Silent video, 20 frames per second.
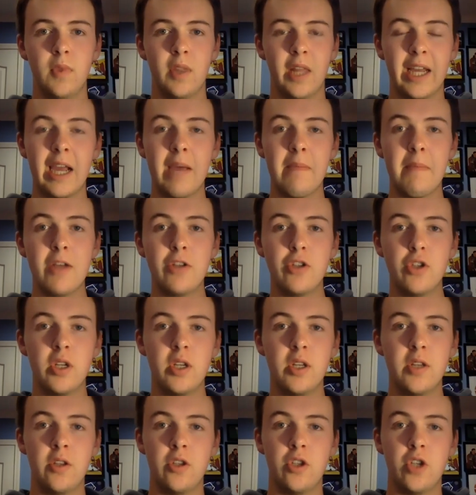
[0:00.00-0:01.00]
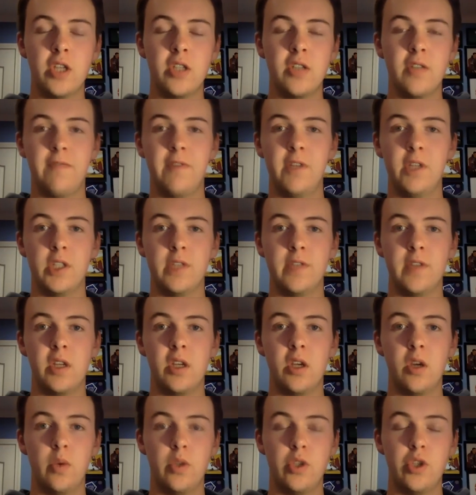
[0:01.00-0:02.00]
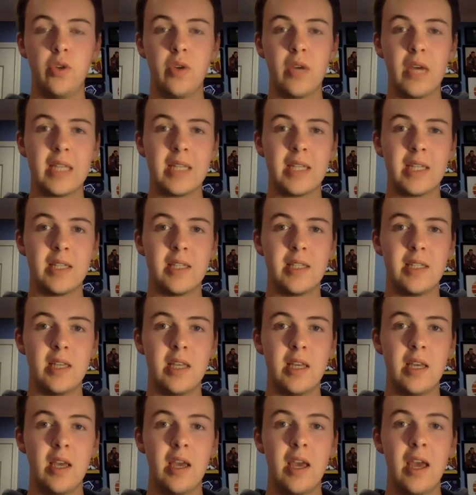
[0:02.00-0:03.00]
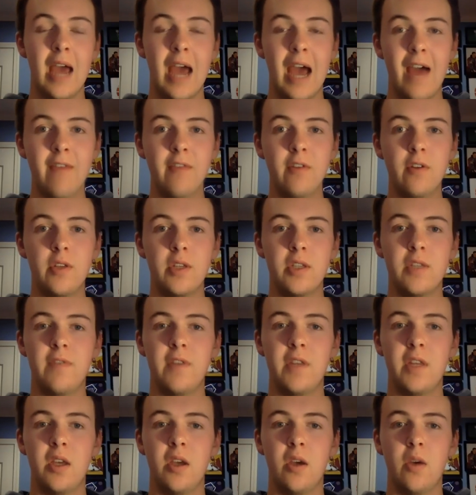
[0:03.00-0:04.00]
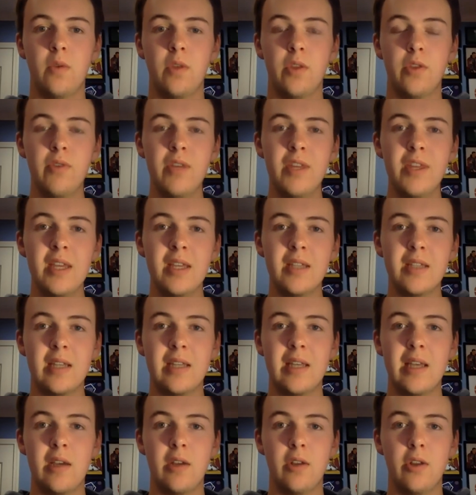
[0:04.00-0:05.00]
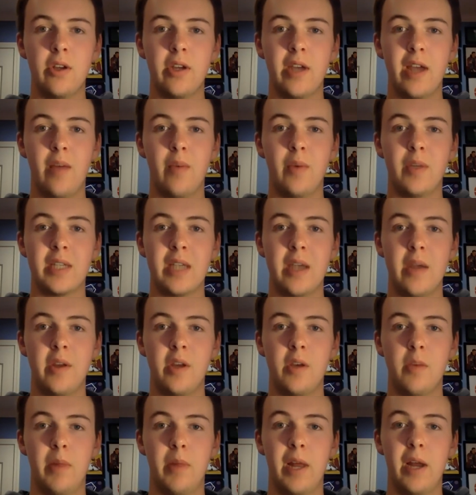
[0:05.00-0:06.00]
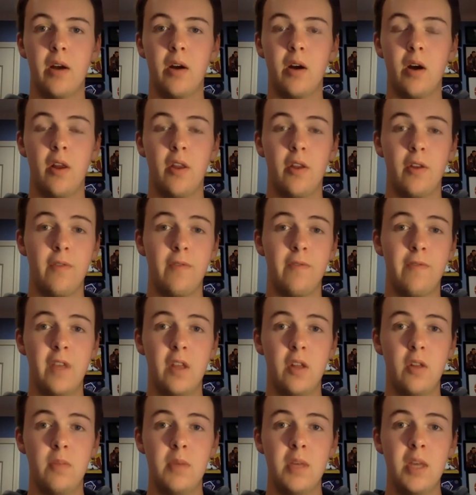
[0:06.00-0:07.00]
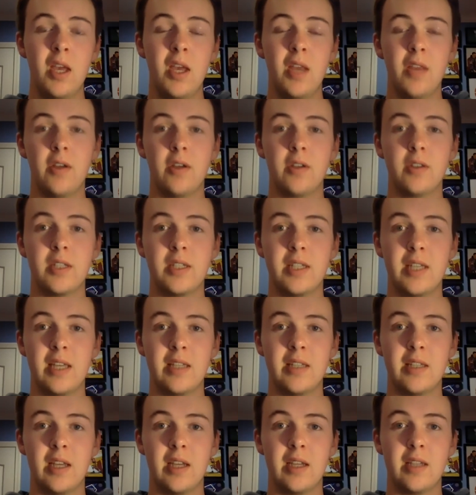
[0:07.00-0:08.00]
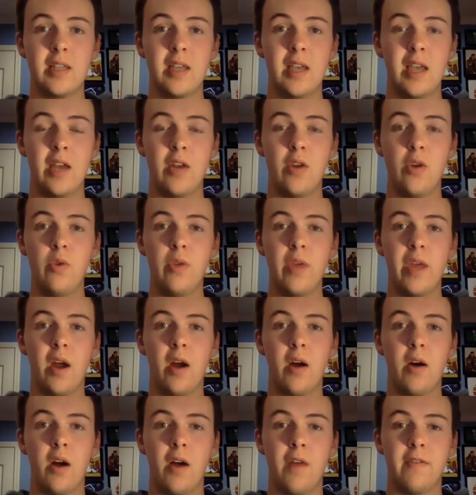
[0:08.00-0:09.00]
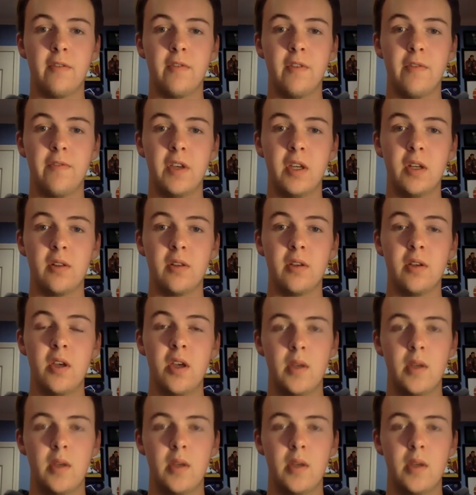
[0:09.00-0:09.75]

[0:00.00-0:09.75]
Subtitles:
Like I mentioned in the Justin Fields video, which you guys can see after this video, the three things I take a look at when scouting a player are their film, their statistics, and who they are off of the field.